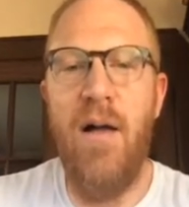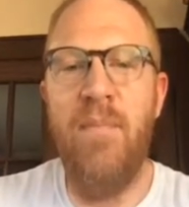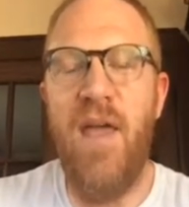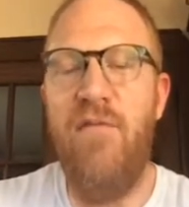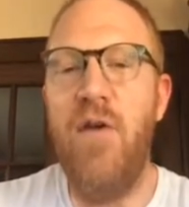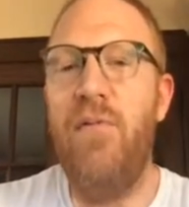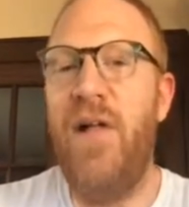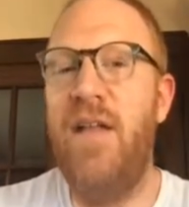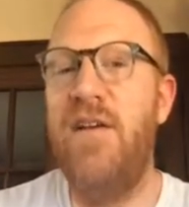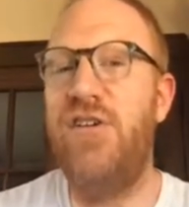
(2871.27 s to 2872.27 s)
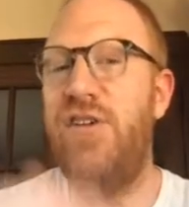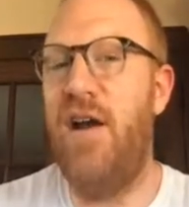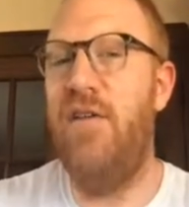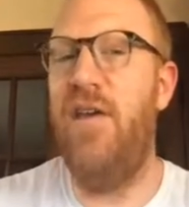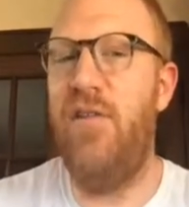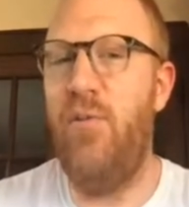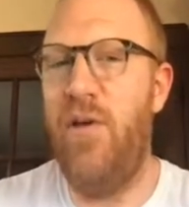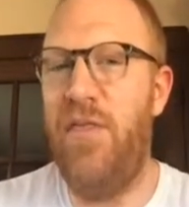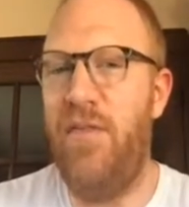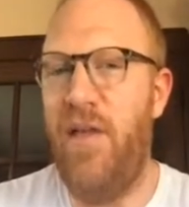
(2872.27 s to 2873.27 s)
If you plan to share this
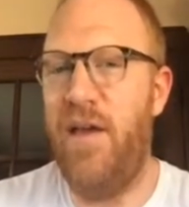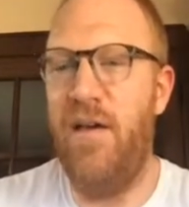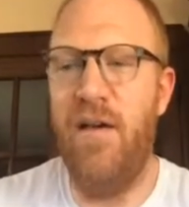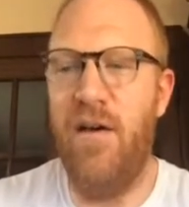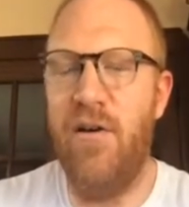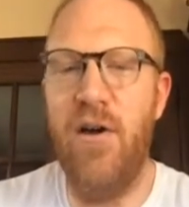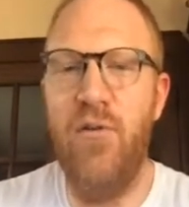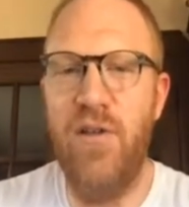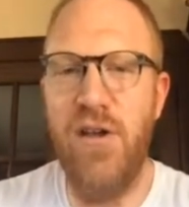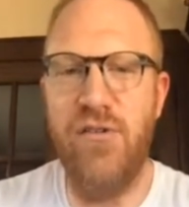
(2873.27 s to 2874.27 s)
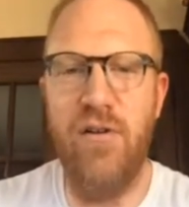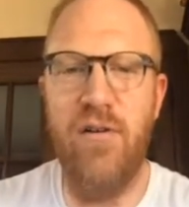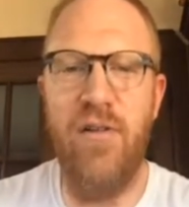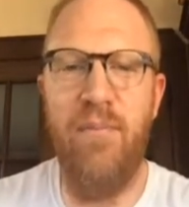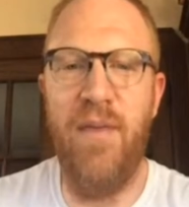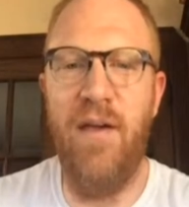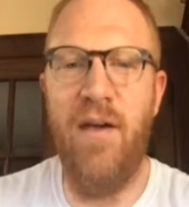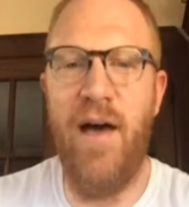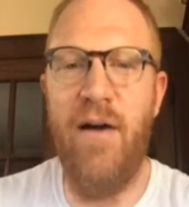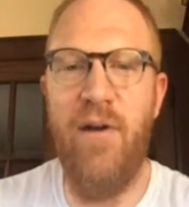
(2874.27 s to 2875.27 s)
with like a co-teacher or
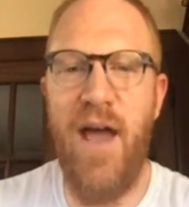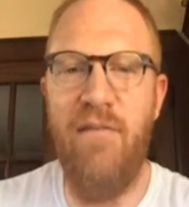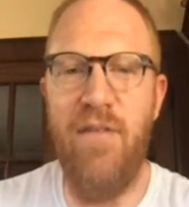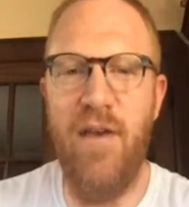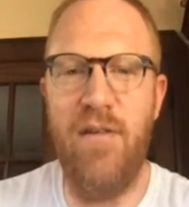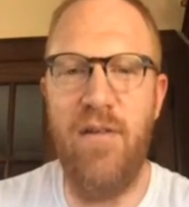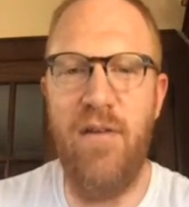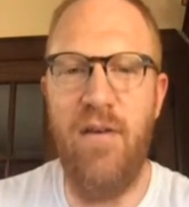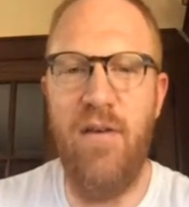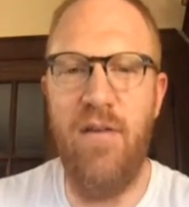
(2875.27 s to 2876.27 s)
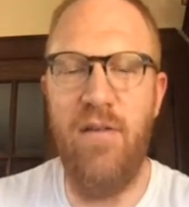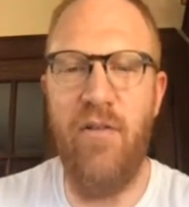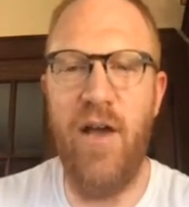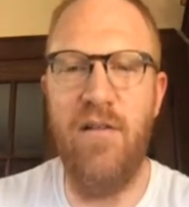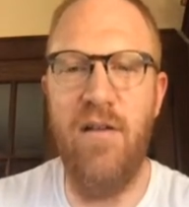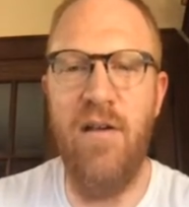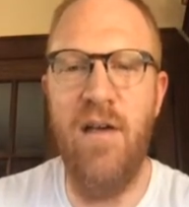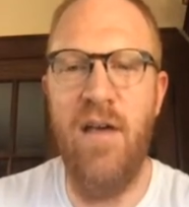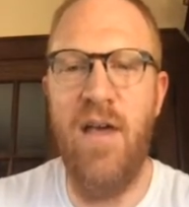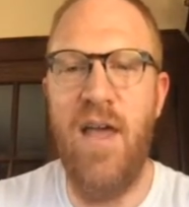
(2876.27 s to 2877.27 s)
something, I would have this selected.
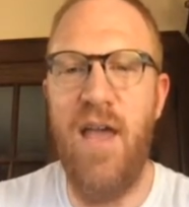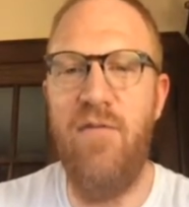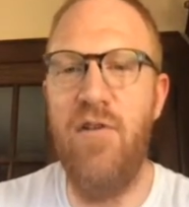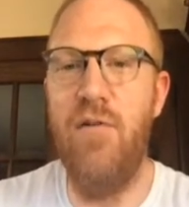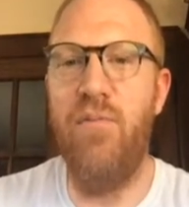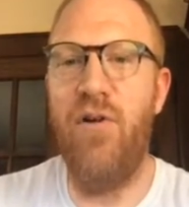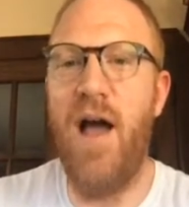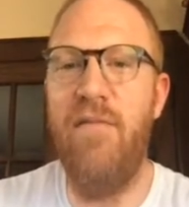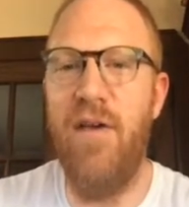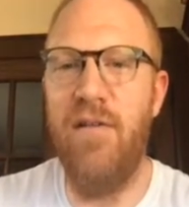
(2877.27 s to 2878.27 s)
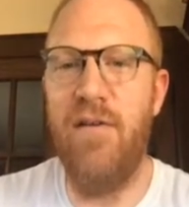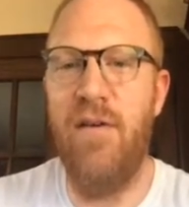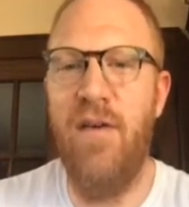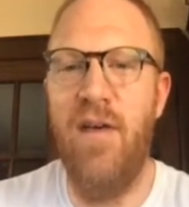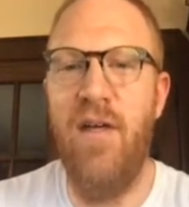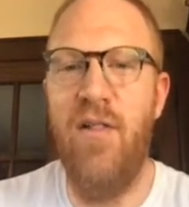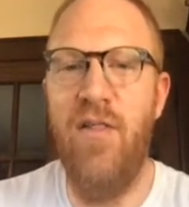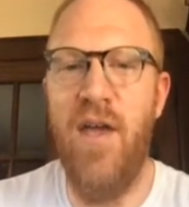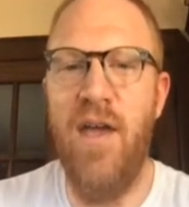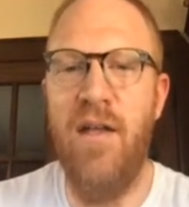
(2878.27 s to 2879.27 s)
If you do private,
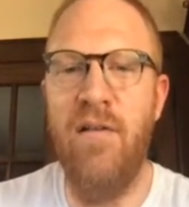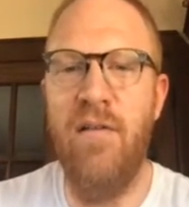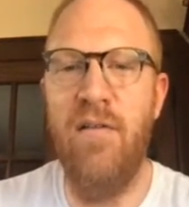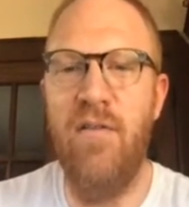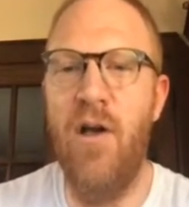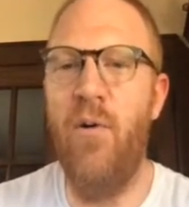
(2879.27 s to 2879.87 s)
then no